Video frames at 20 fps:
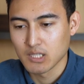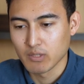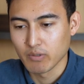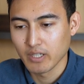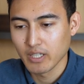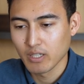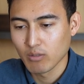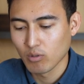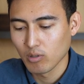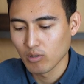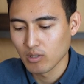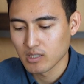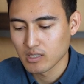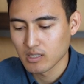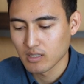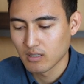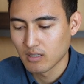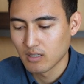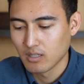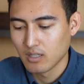So
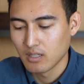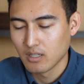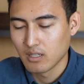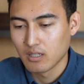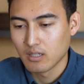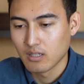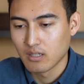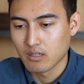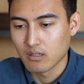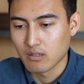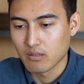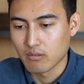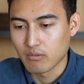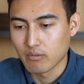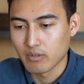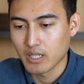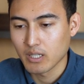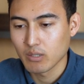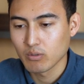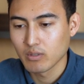equals,
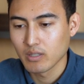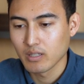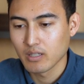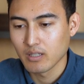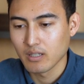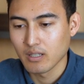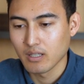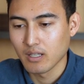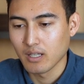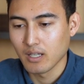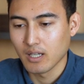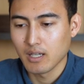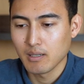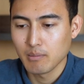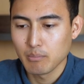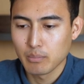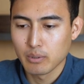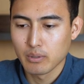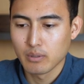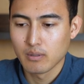round
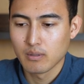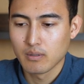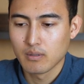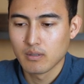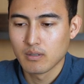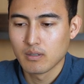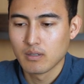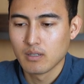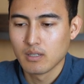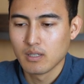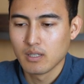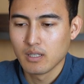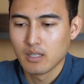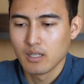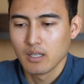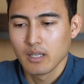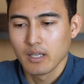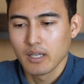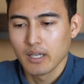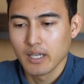up,
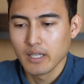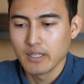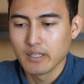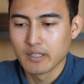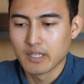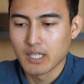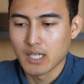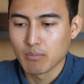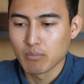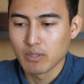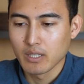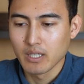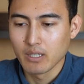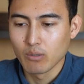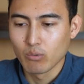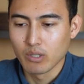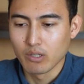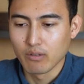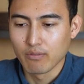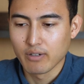hit the tab key
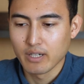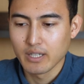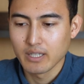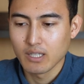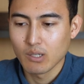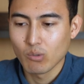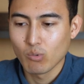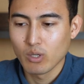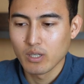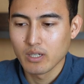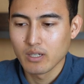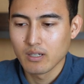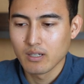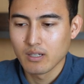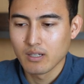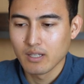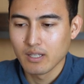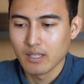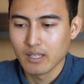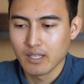when you find that one
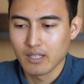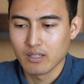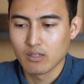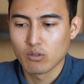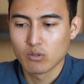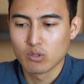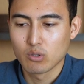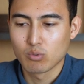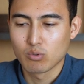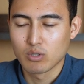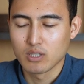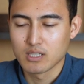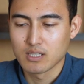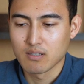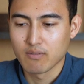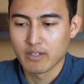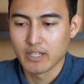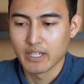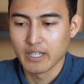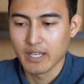and go towards
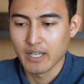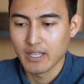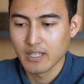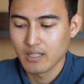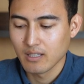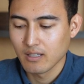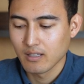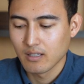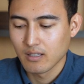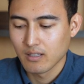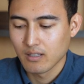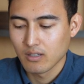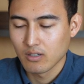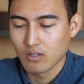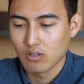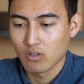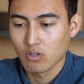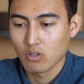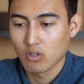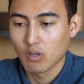the very end,
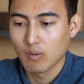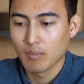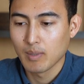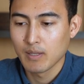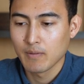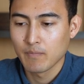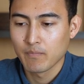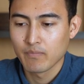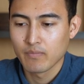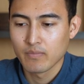comma.